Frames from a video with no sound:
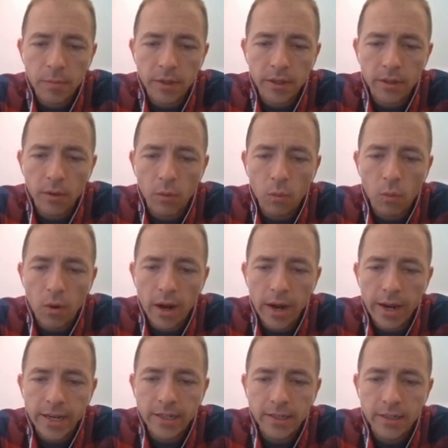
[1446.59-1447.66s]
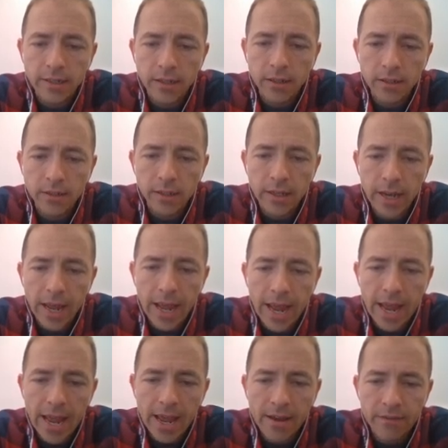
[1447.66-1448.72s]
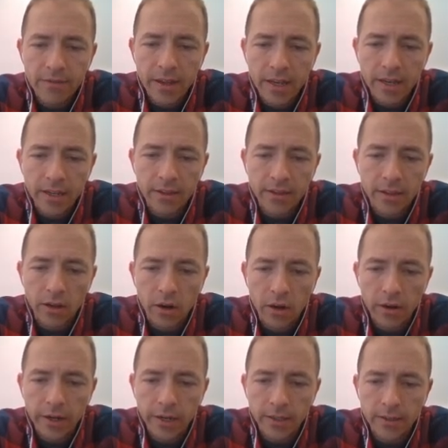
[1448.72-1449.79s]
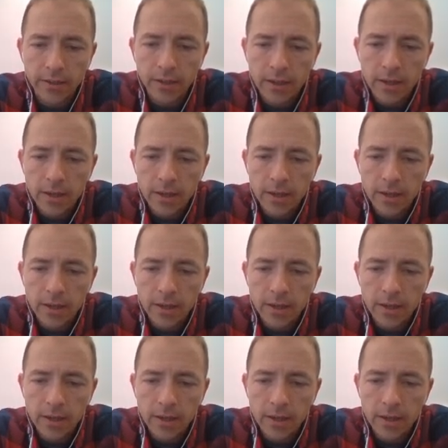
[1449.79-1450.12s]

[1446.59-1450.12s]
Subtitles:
but the Y doesn't have anything on it.